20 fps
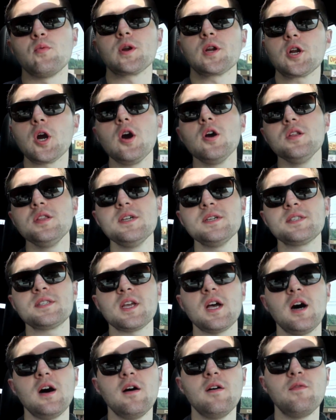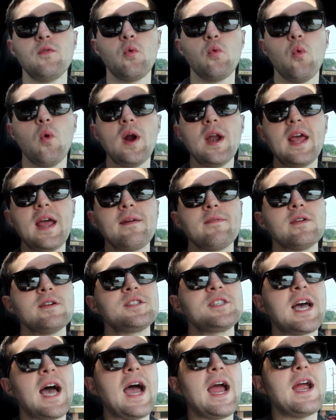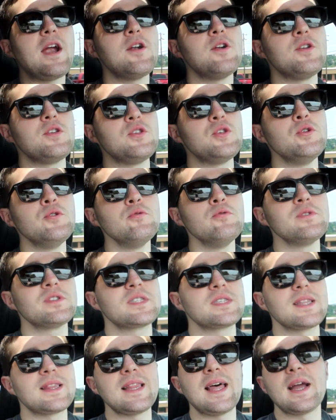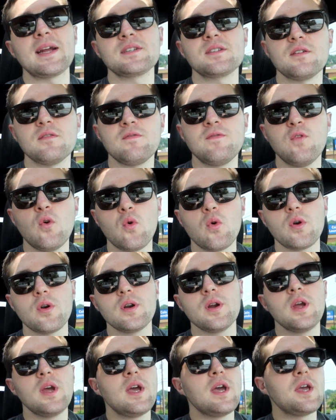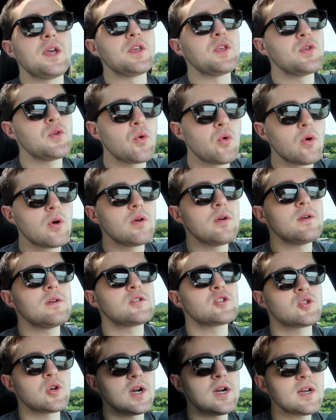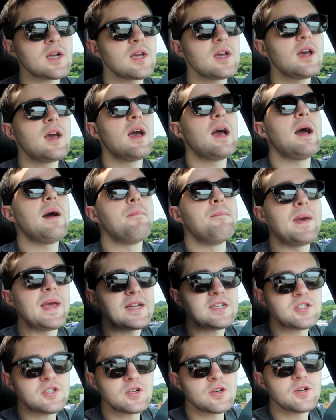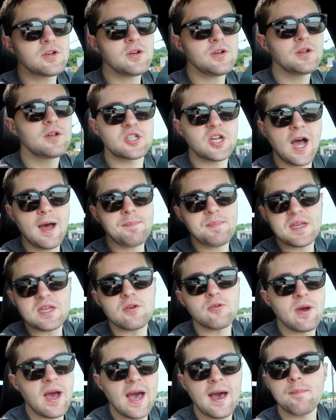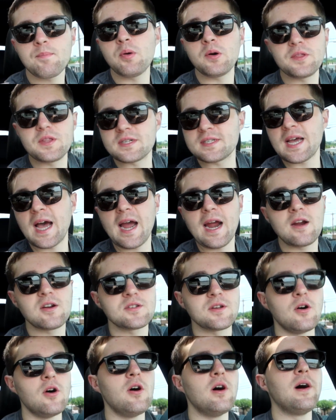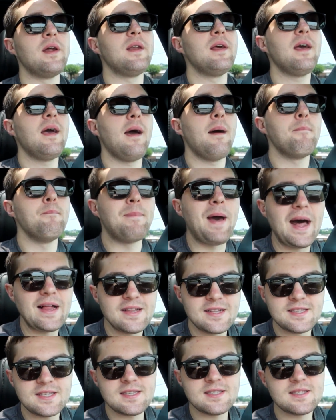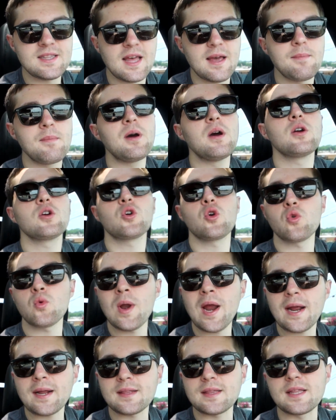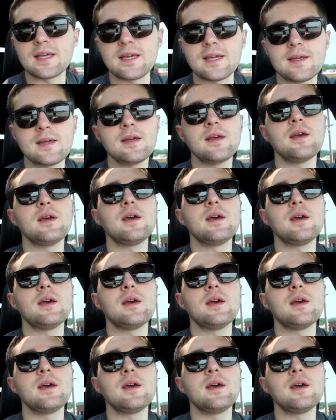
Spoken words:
regardless of whatever tire you select for your truck, make sure shop that you have put the tires on balances them correctly,